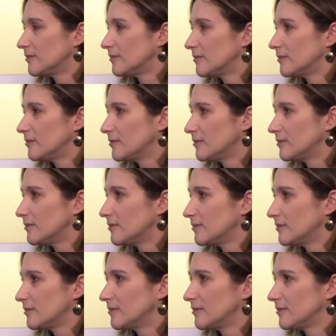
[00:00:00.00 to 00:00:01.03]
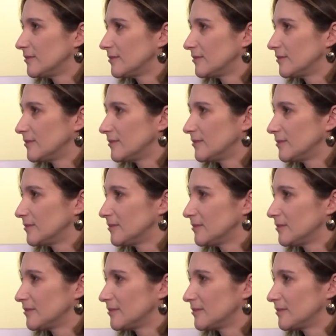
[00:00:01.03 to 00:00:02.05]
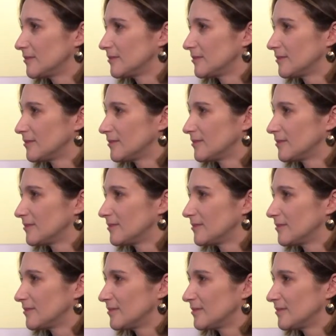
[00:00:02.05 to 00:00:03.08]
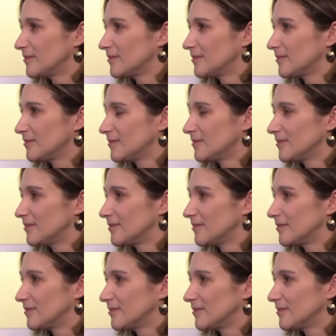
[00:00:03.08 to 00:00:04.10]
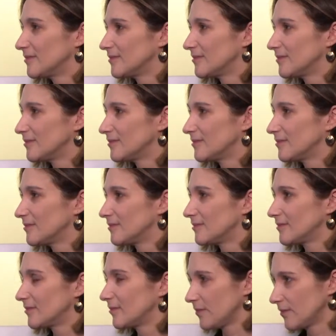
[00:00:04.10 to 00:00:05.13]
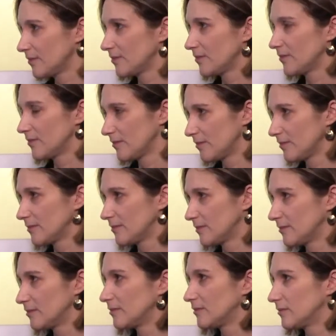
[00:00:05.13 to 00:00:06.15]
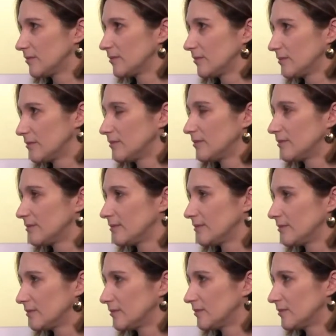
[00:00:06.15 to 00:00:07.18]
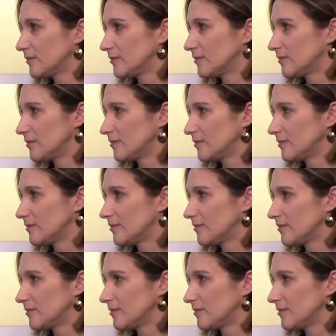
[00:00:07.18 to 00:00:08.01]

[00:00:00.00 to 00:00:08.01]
[no speech]